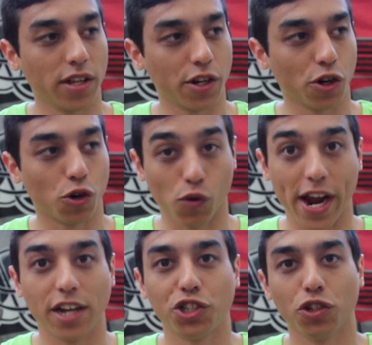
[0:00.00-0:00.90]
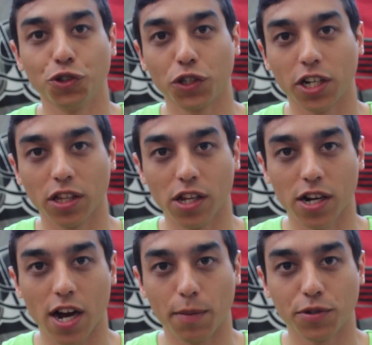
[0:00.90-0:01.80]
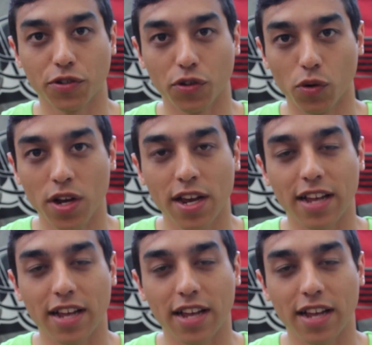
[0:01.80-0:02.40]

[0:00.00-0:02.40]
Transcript: and that your grandchildren can look up to,